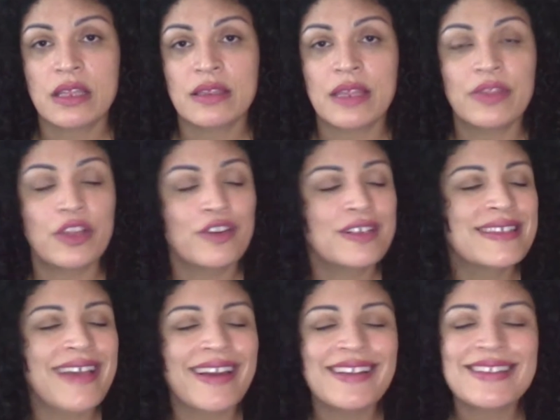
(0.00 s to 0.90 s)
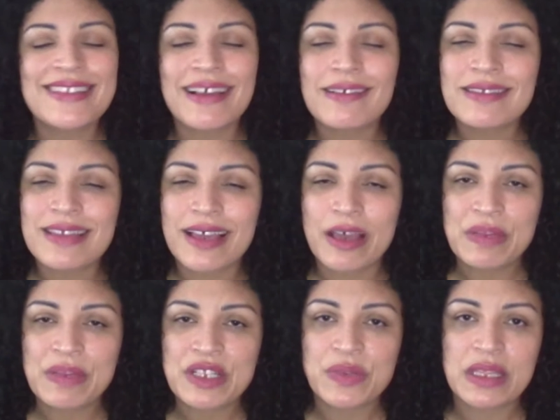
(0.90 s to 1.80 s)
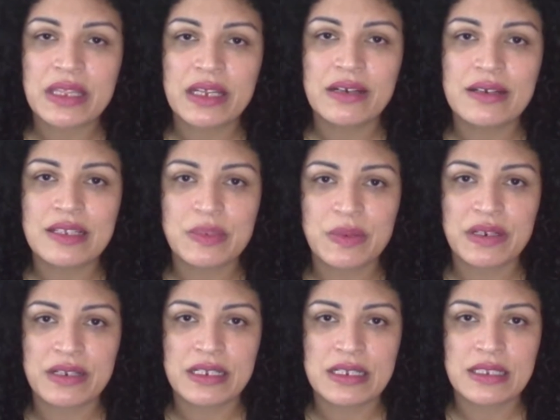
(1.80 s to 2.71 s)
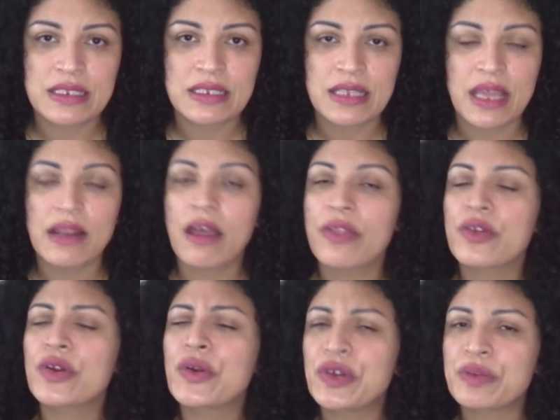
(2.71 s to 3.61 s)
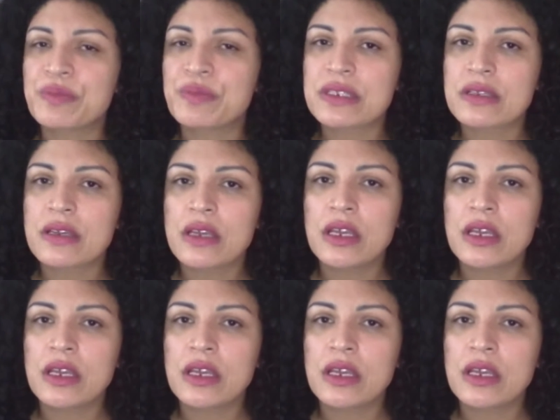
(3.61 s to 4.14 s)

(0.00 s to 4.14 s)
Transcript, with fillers: that there is not a delta between their experiences and other groups.